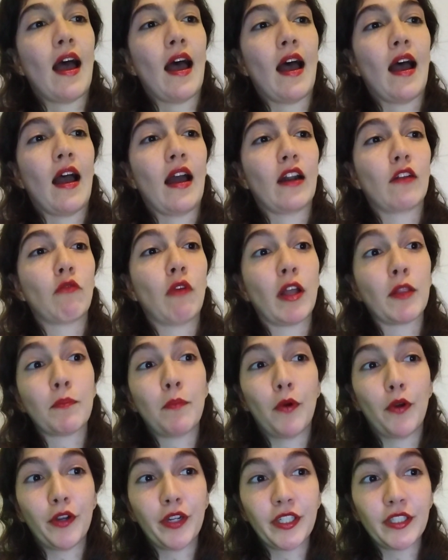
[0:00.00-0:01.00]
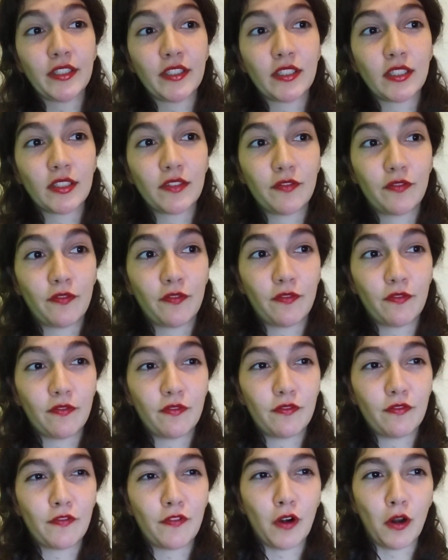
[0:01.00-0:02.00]
And what points
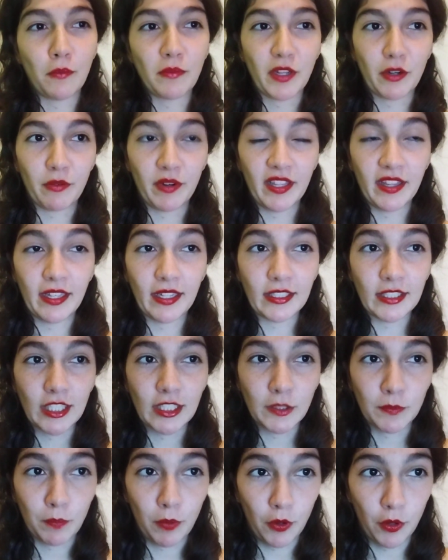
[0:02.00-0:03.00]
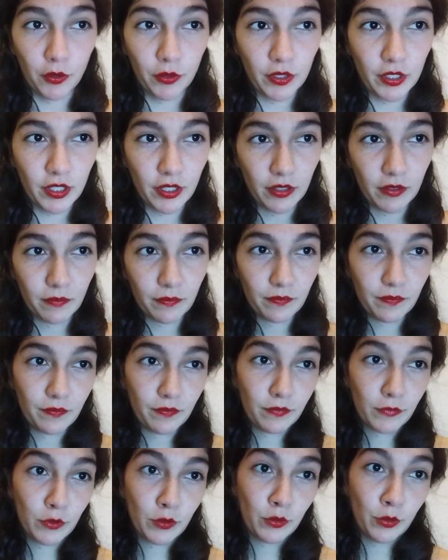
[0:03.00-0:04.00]
from the readings spoke
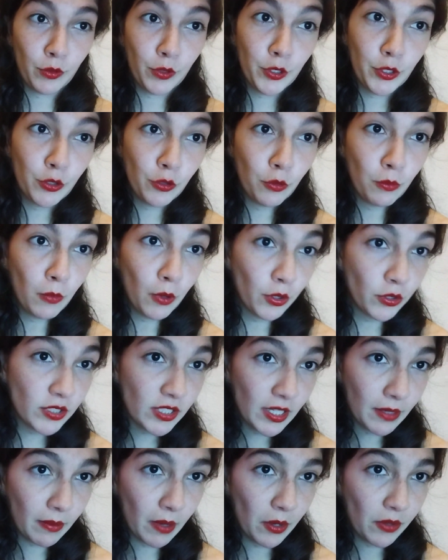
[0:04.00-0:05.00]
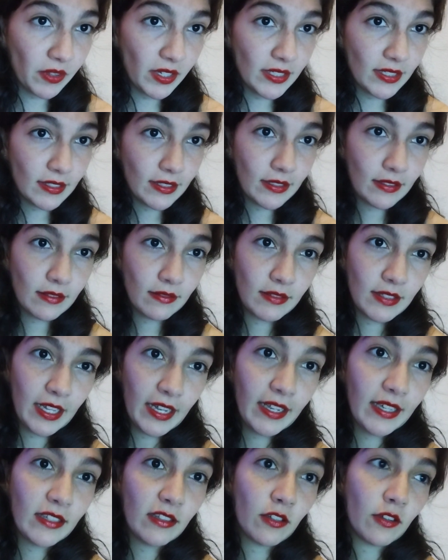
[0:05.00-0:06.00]
to you most about the
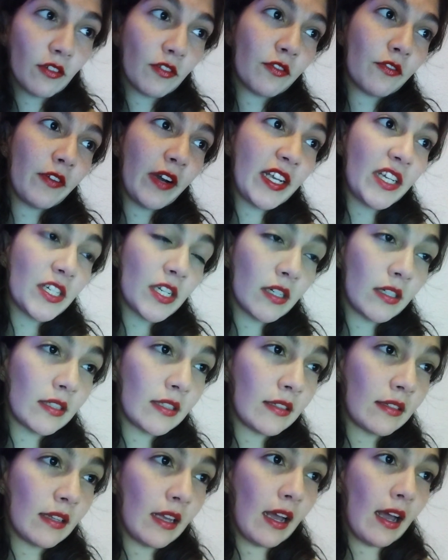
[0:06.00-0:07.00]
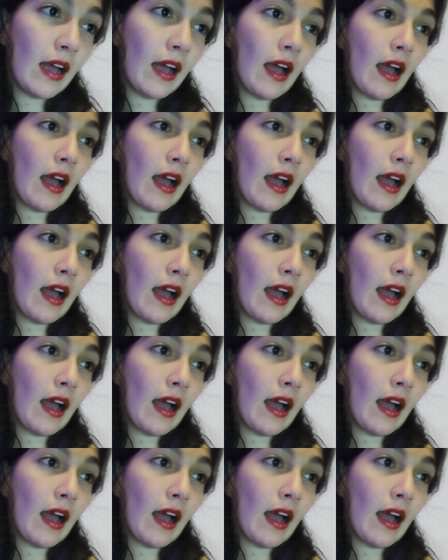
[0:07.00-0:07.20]
state of racial